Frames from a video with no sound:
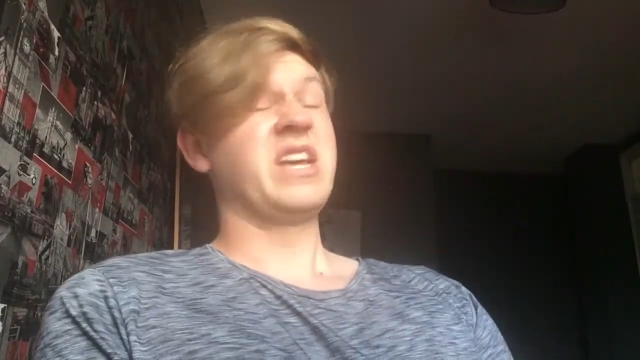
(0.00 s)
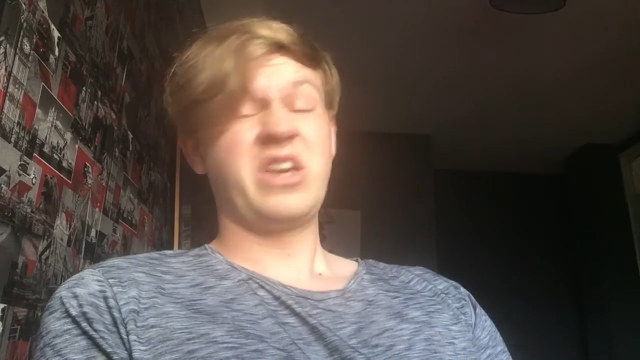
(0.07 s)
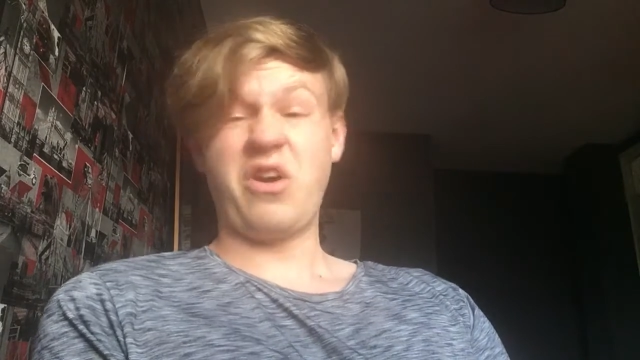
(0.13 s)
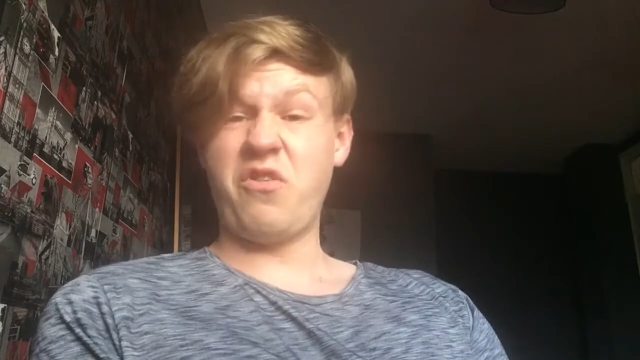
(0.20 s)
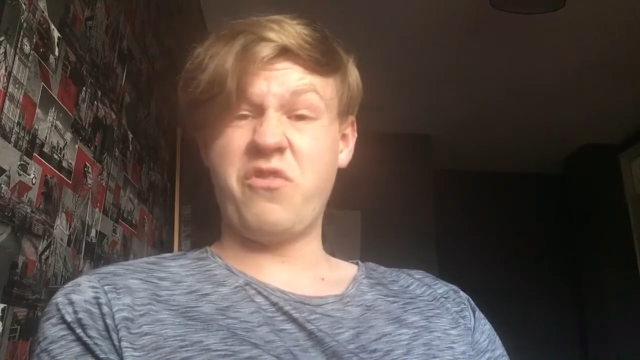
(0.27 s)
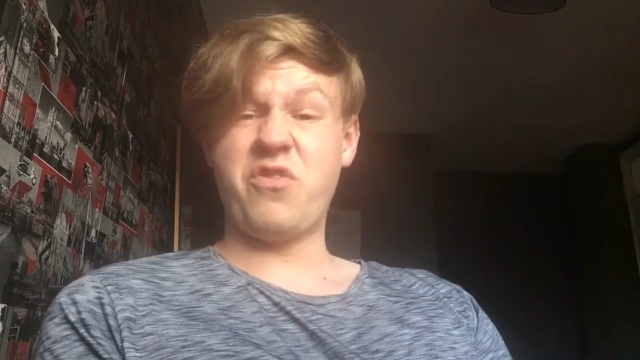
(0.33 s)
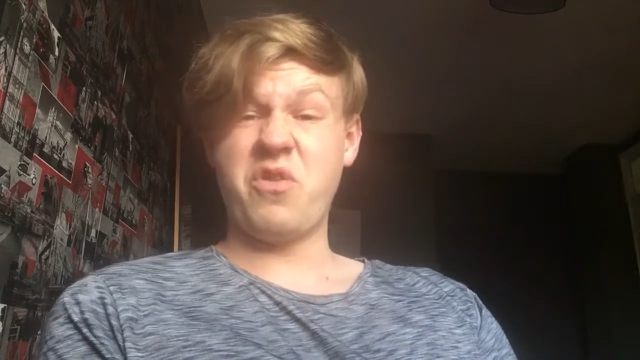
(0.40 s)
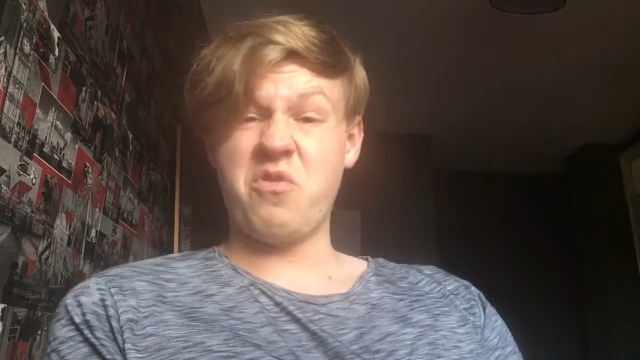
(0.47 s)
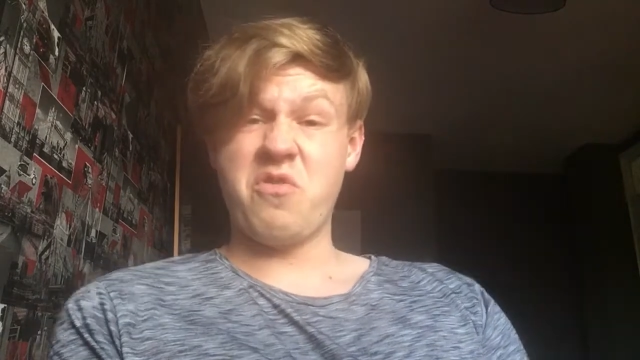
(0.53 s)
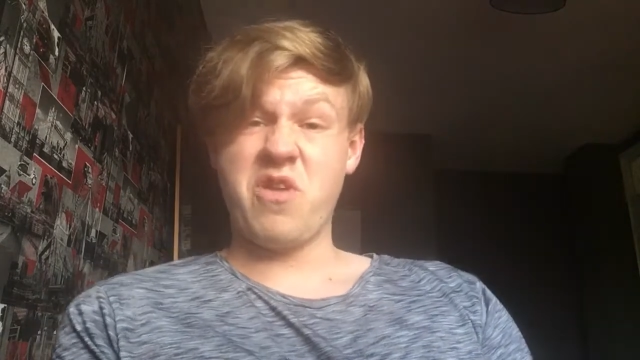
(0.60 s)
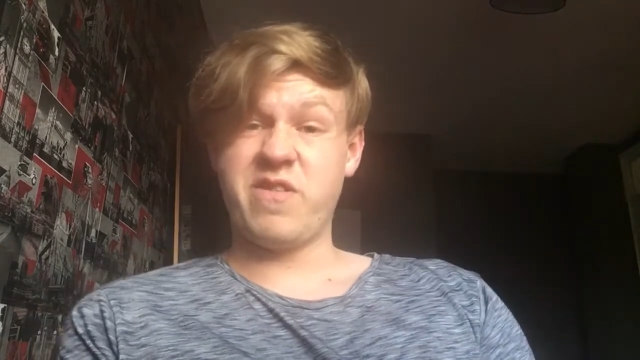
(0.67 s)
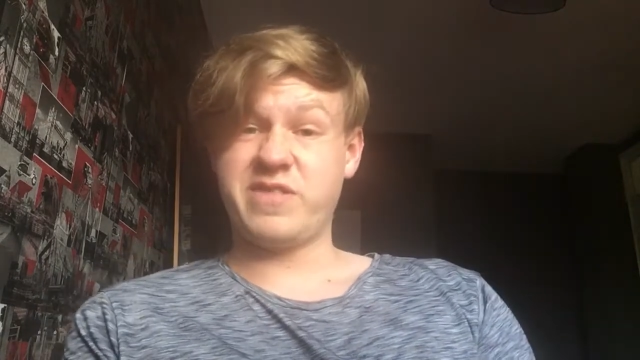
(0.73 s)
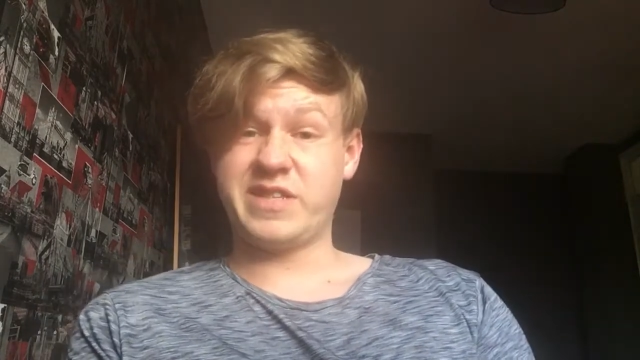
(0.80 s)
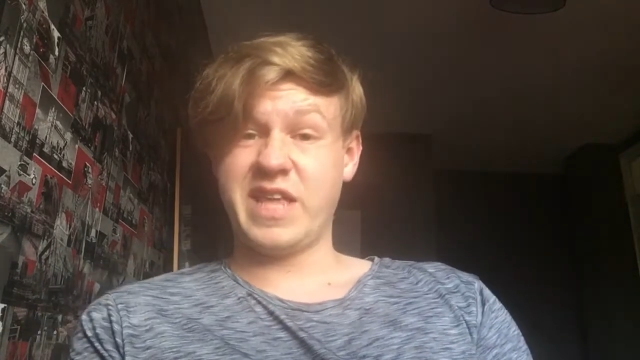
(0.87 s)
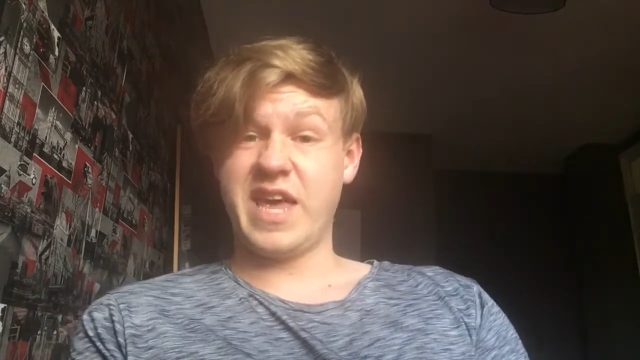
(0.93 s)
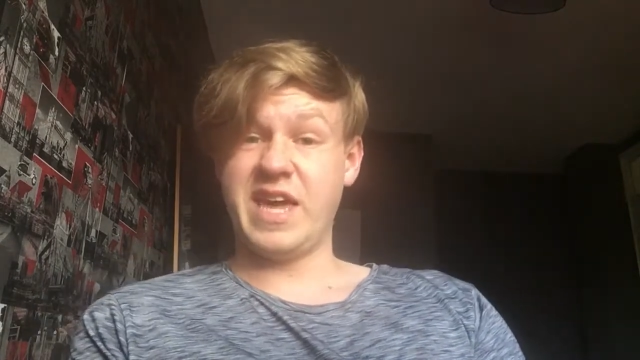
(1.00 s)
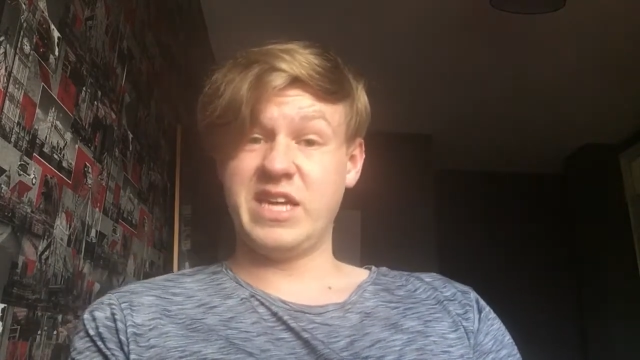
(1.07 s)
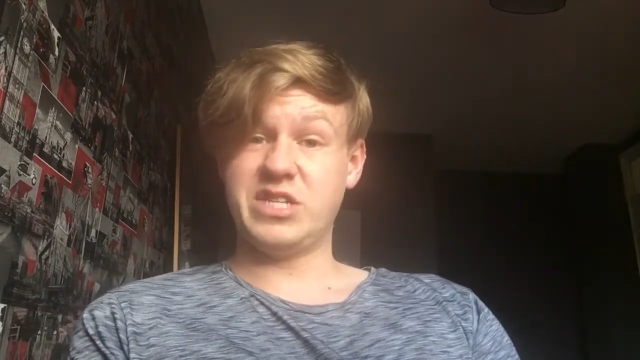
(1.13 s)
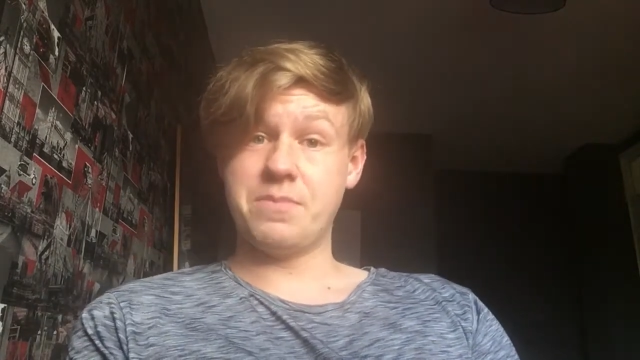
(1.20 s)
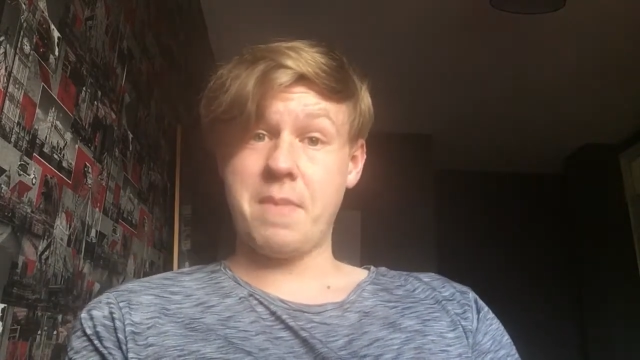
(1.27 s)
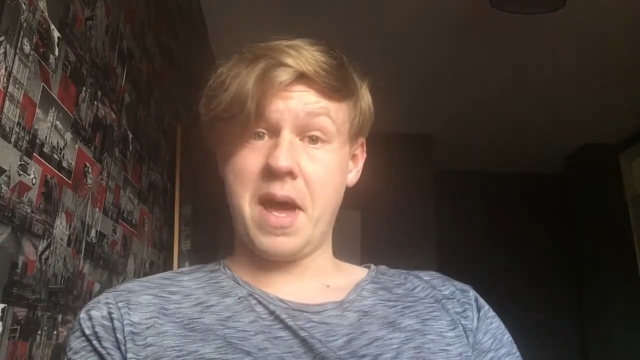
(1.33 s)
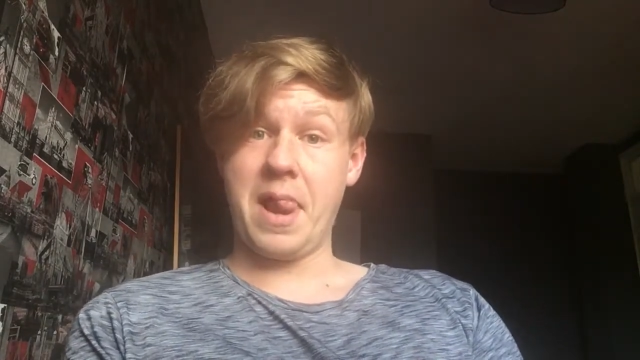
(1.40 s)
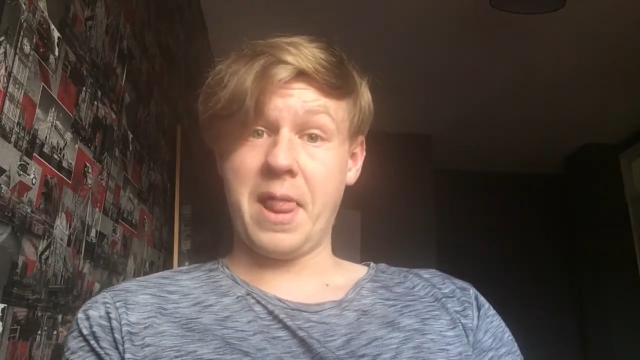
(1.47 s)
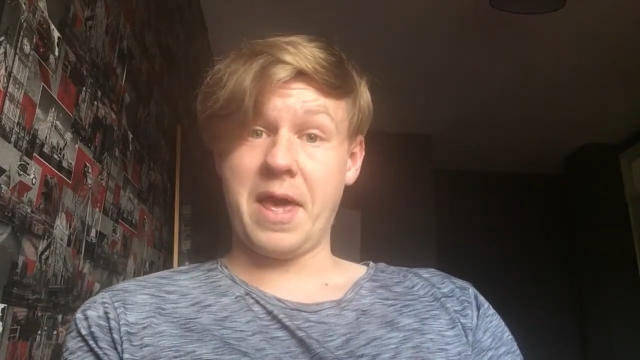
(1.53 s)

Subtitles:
going through a rough stage in my